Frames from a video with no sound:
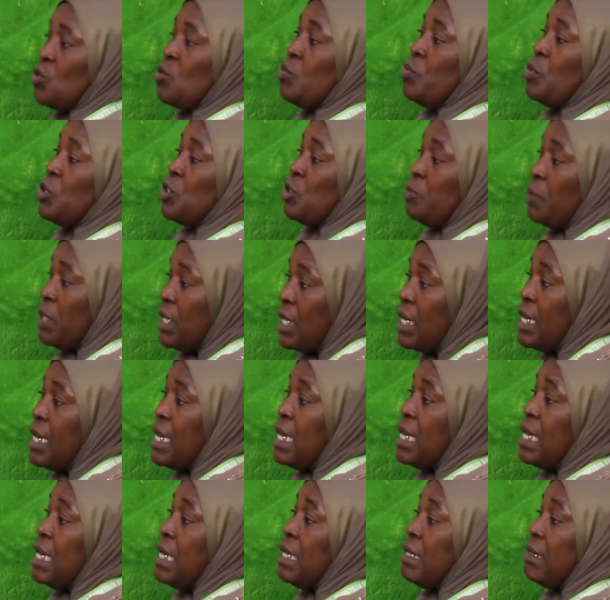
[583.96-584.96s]
also must be
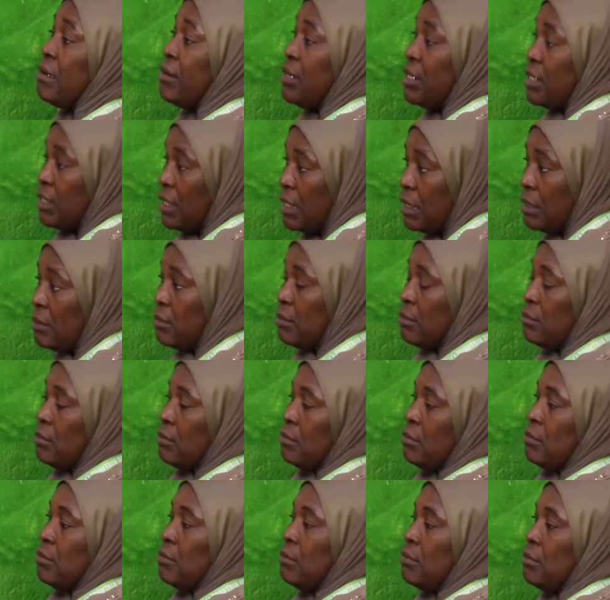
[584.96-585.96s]
increasing.
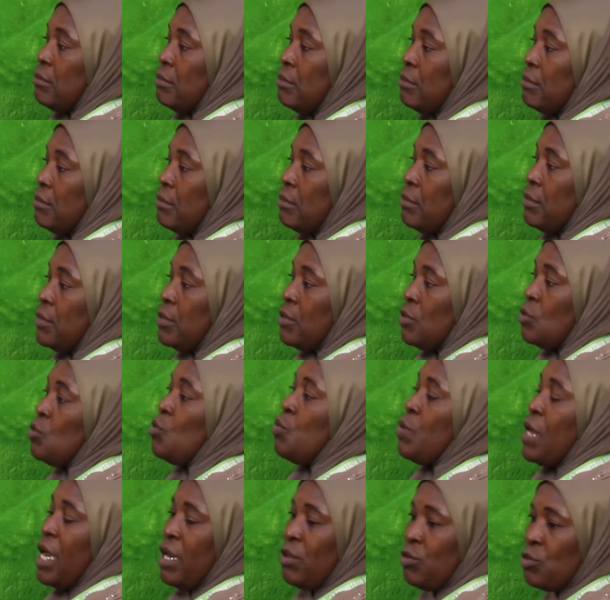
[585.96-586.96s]
So
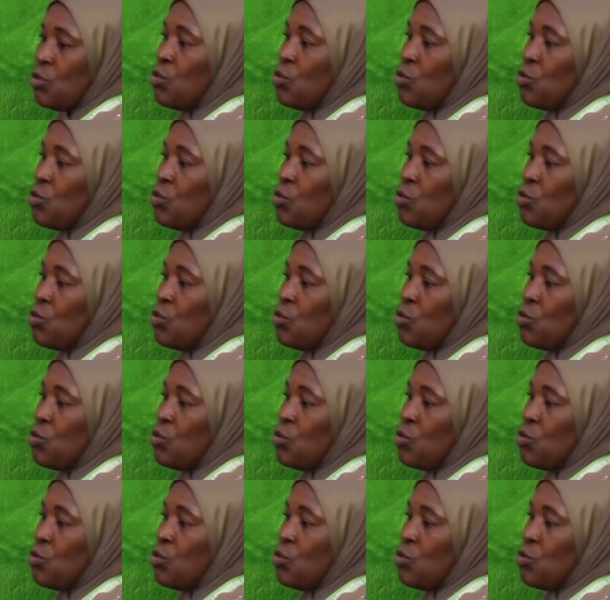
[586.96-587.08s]
we are